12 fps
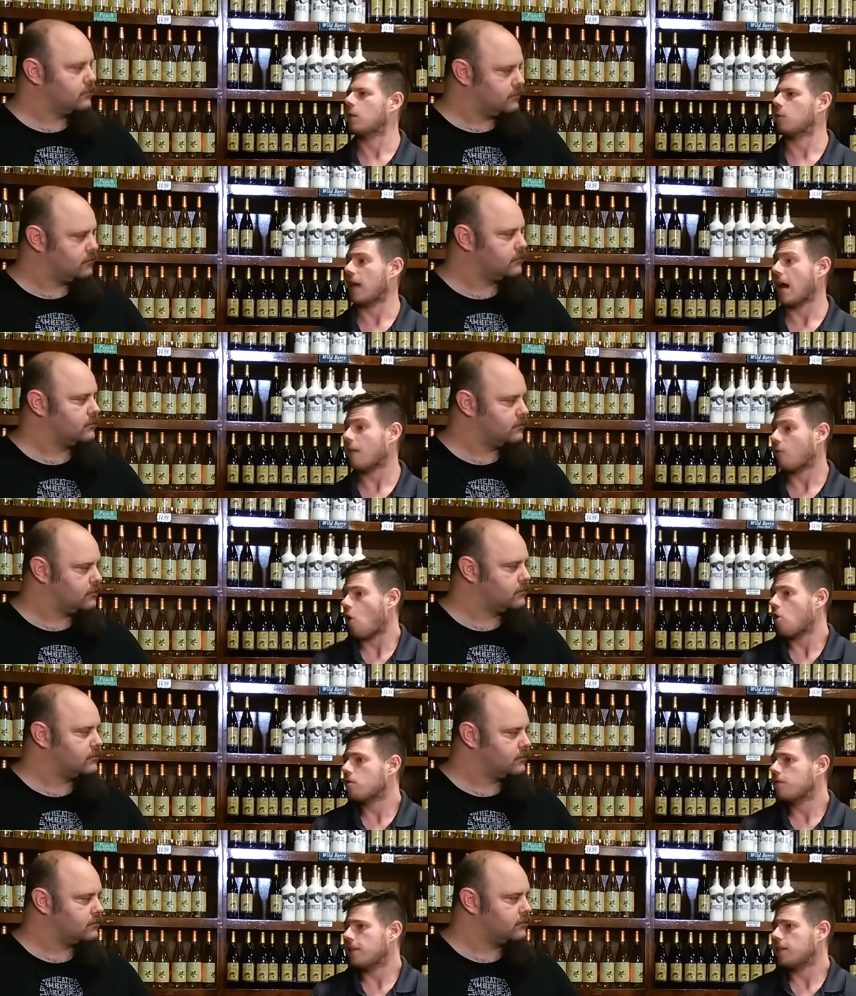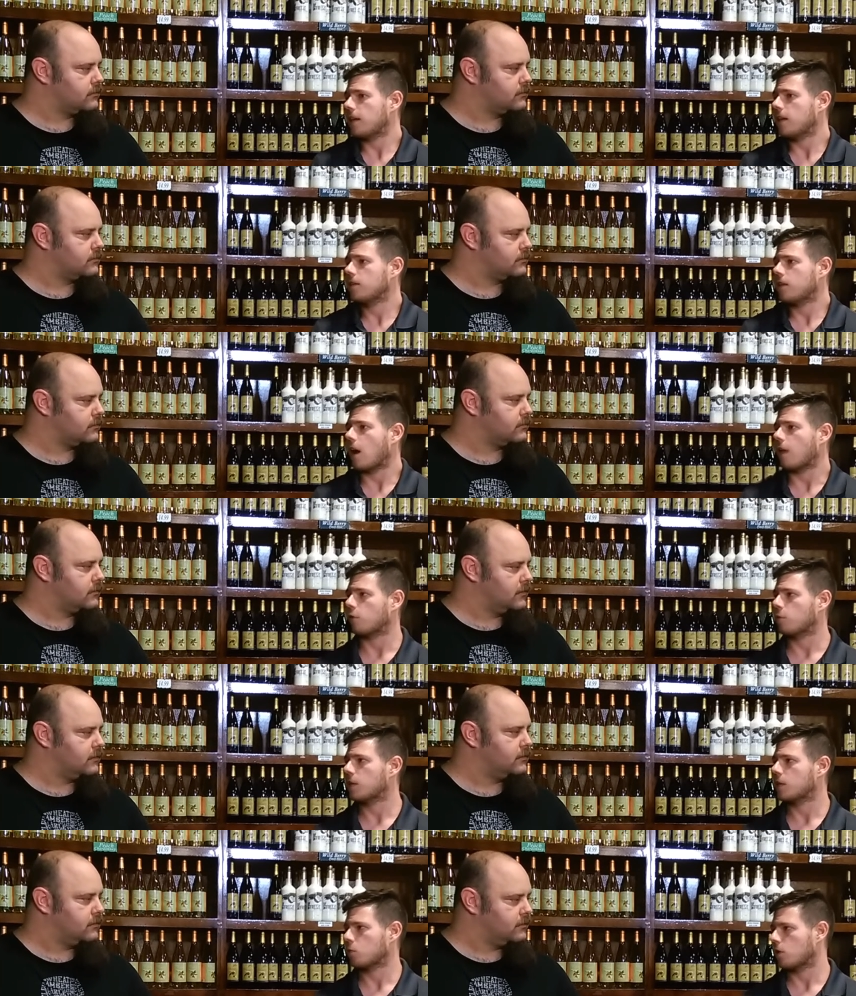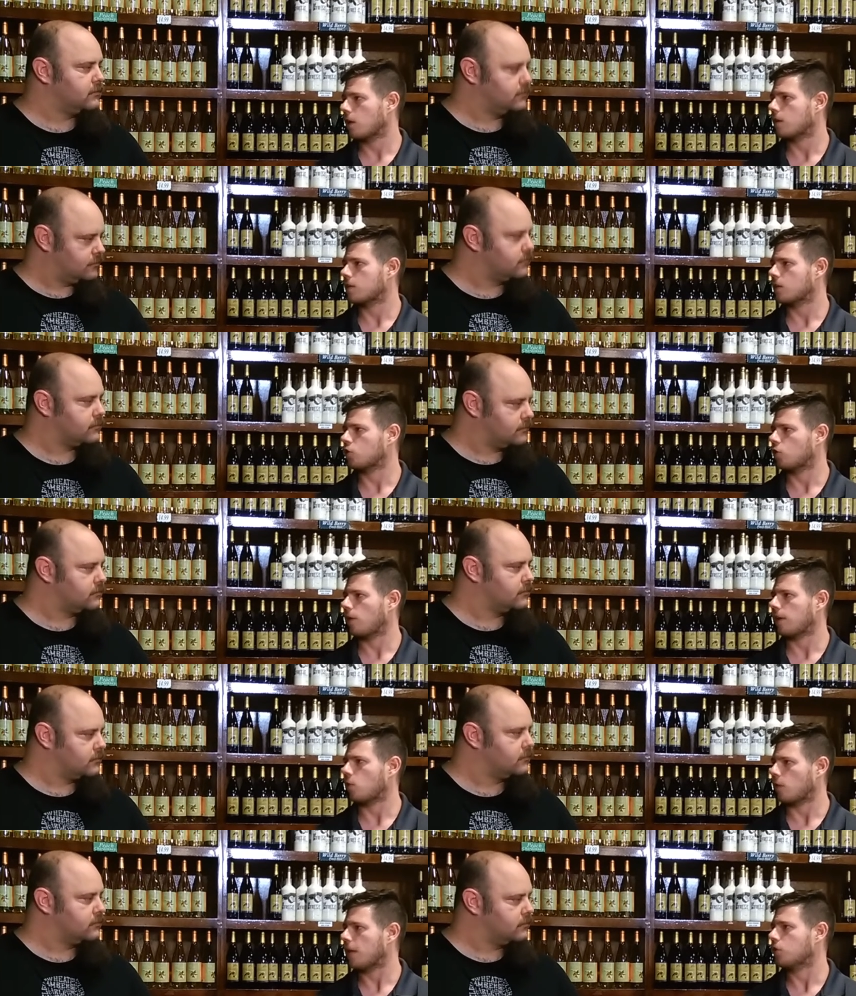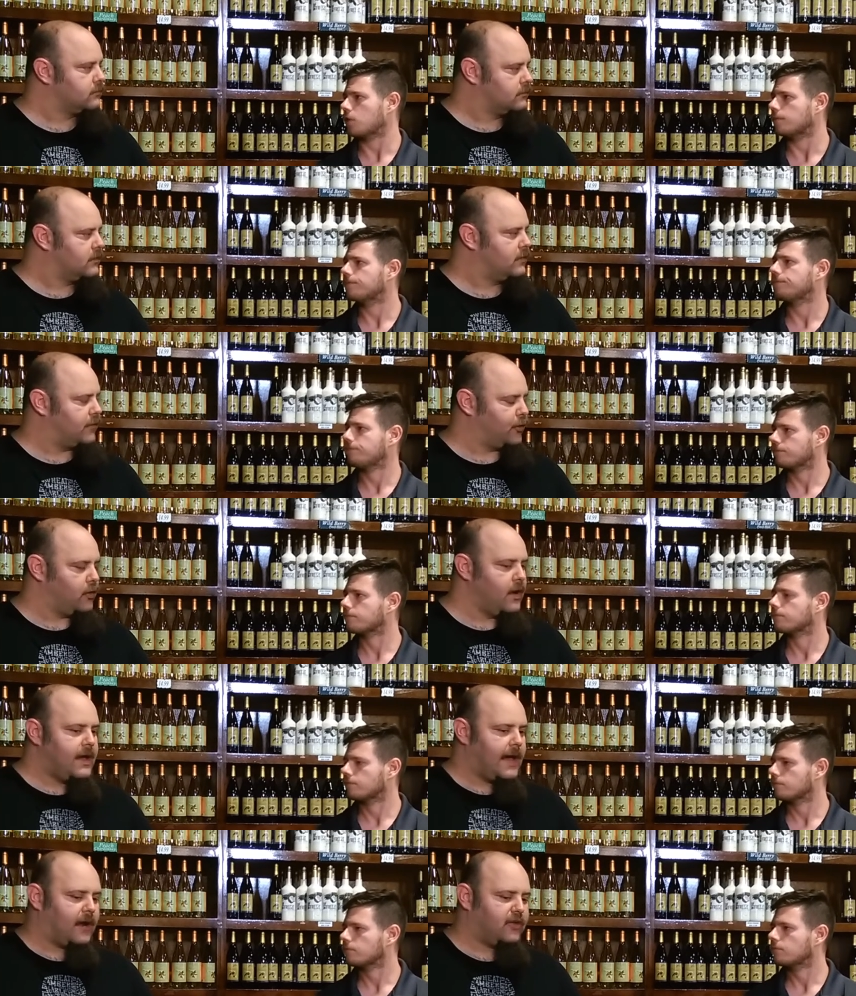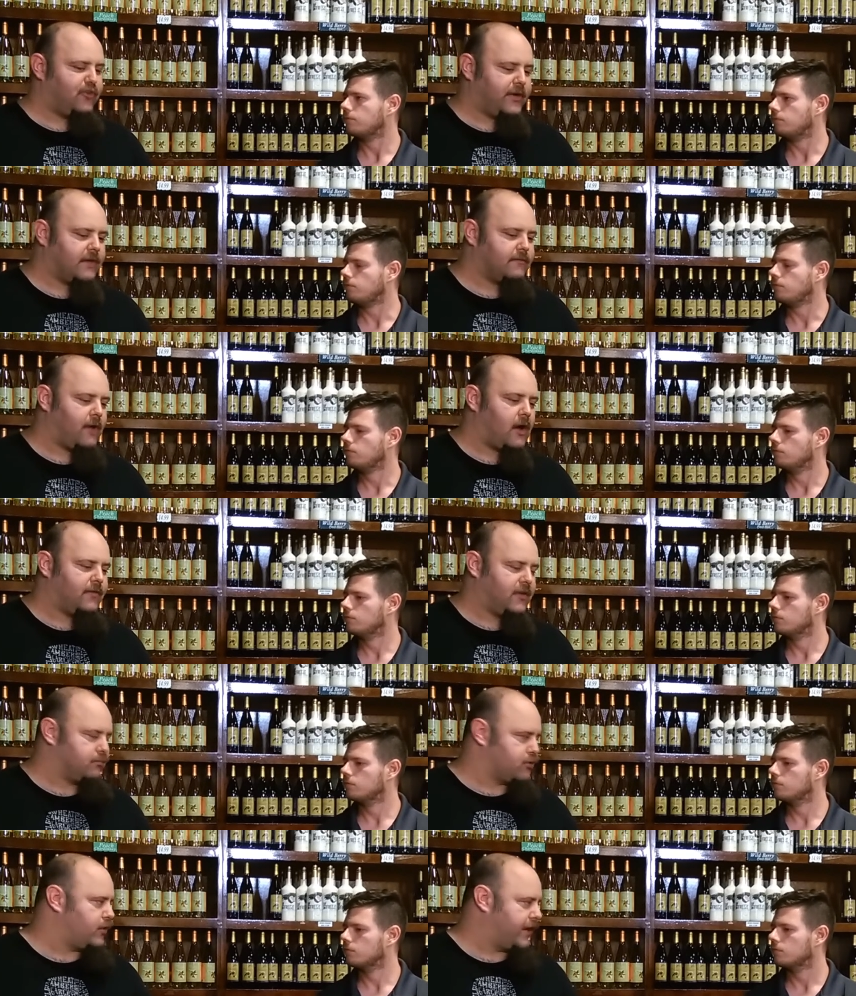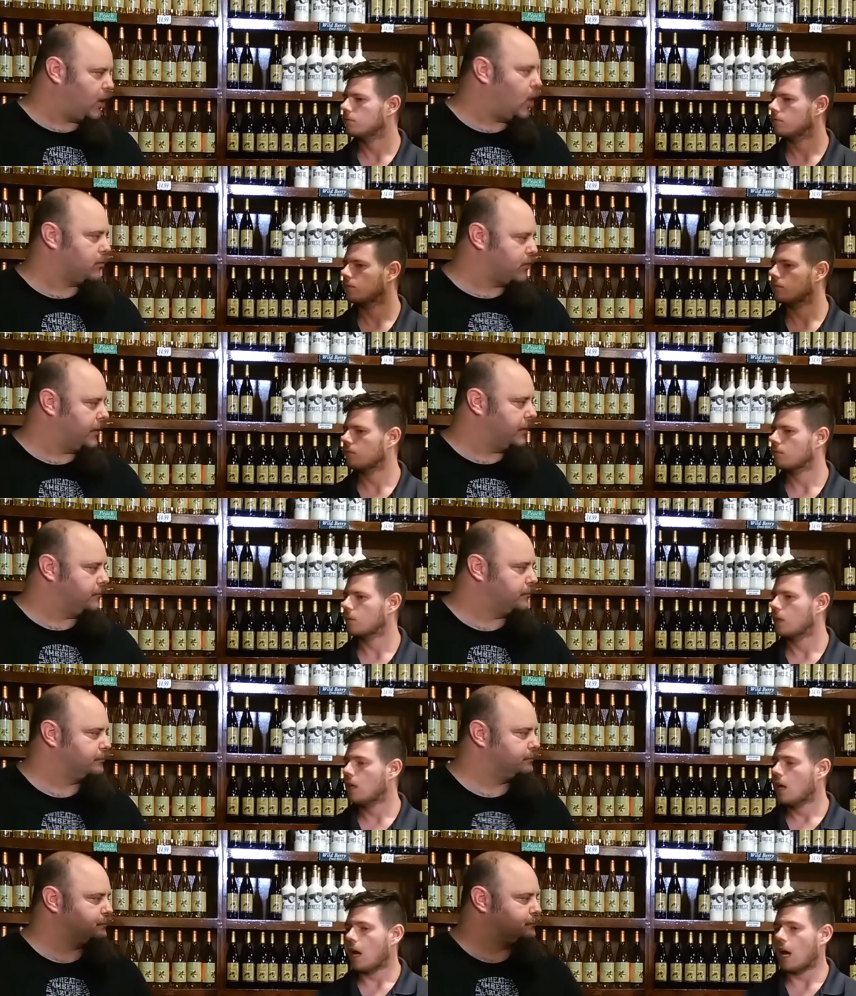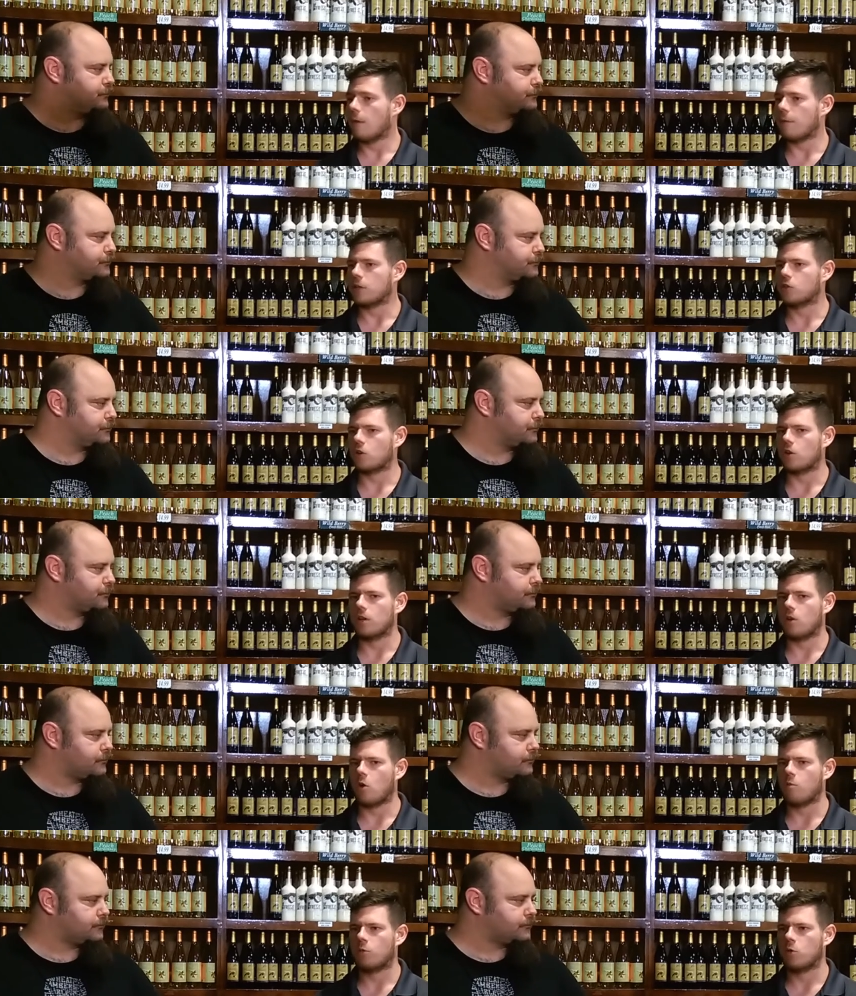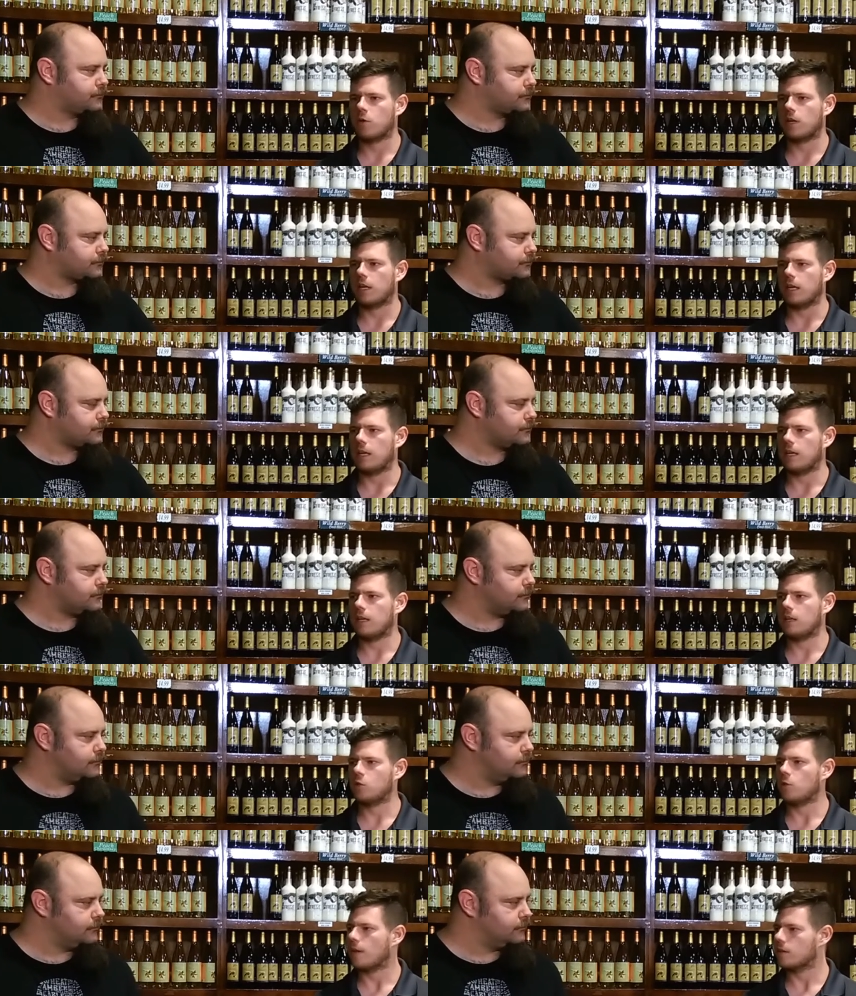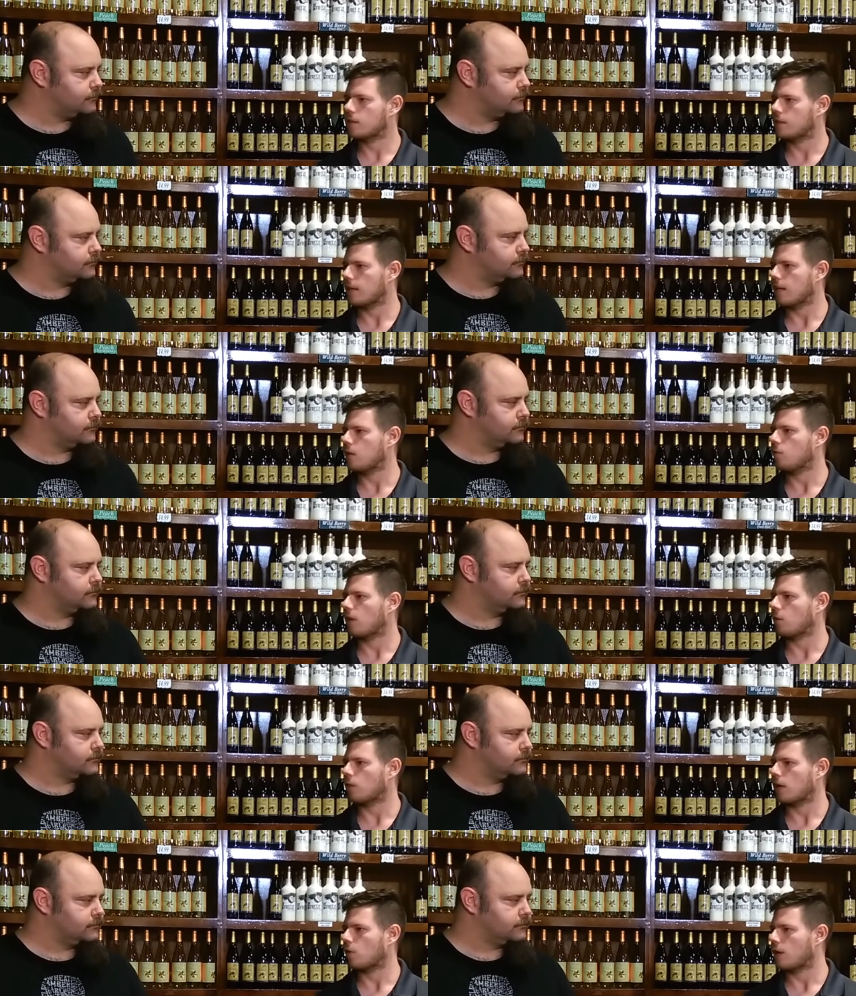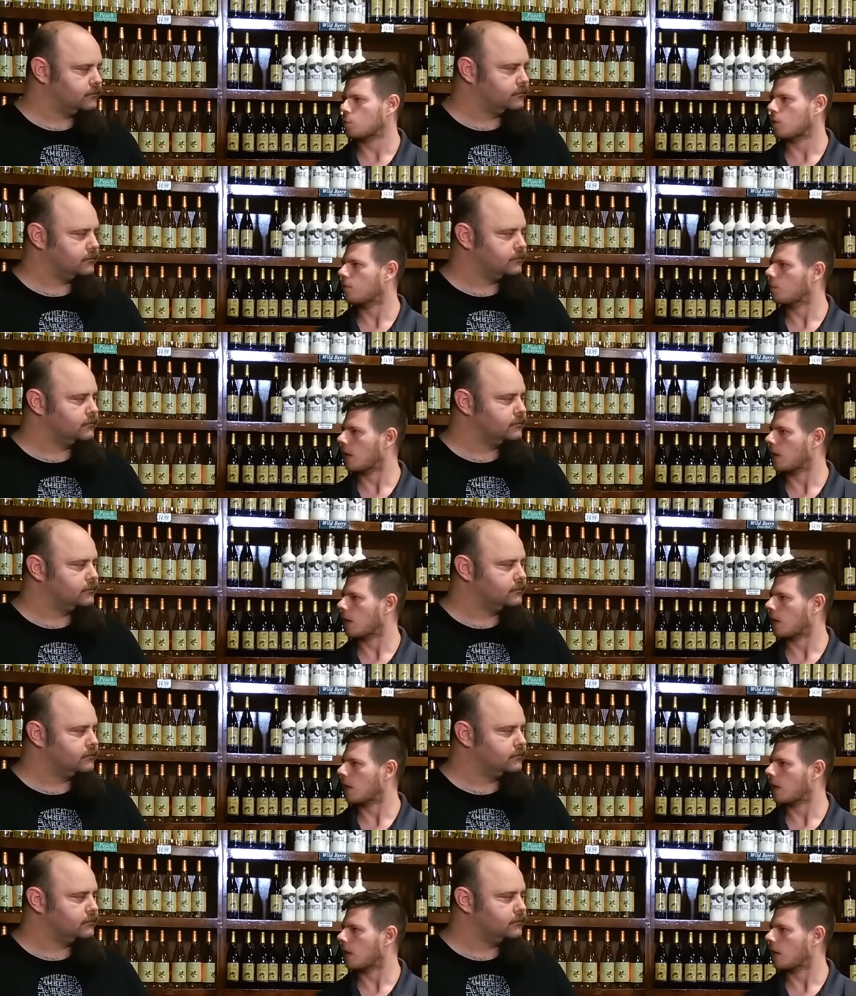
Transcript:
Speaker 1: and that we have all of these things to offer because we're on such a great location.
Speaker 2: Very cool. How did you get involved in brewing and home brewing?
Speaker 1: Um, I started homebrewing in 2010, right when I graduated